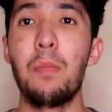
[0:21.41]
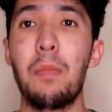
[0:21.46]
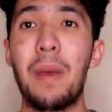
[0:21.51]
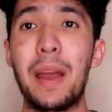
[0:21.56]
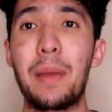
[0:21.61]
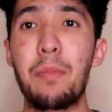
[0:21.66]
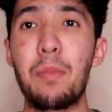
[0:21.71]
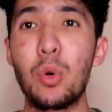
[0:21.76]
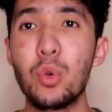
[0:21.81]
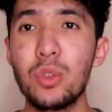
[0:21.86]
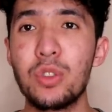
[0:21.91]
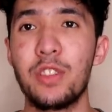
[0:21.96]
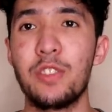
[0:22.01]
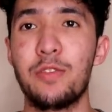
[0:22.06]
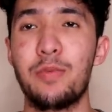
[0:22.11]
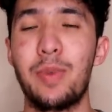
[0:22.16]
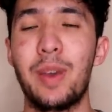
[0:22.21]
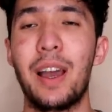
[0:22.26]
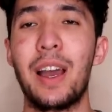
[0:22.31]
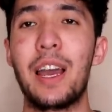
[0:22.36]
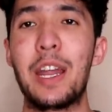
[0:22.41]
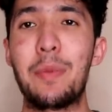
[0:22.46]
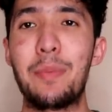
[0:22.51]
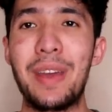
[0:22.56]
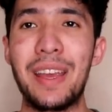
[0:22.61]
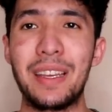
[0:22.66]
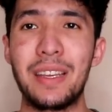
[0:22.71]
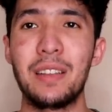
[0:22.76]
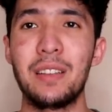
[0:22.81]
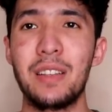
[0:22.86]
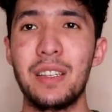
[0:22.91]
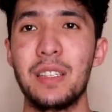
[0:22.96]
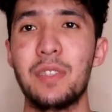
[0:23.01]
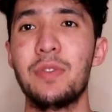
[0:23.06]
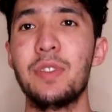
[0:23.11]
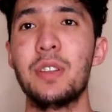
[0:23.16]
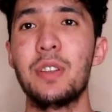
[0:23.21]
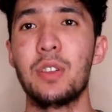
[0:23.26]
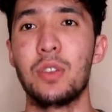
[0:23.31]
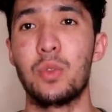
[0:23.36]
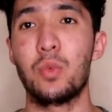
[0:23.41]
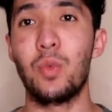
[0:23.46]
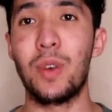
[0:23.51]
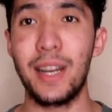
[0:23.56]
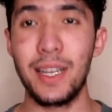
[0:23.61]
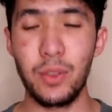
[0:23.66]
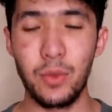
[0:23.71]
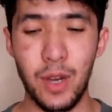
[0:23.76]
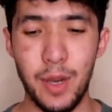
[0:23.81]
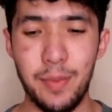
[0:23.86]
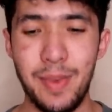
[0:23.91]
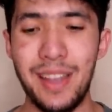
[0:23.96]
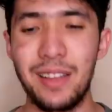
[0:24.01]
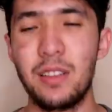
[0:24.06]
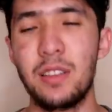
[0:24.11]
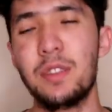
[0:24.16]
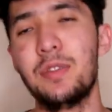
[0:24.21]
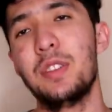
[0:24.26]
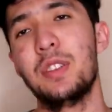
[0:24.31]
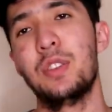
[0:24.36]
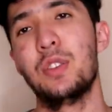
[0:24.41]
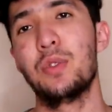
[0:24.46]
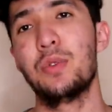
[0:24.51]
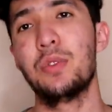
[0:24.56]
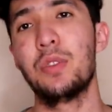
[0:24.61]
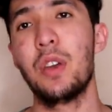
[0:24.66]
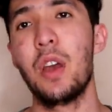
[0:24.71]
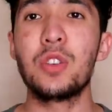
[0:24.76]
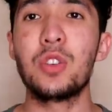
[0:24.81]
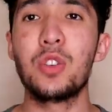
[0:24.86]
my motive behind making these videos. Why do I make these videos?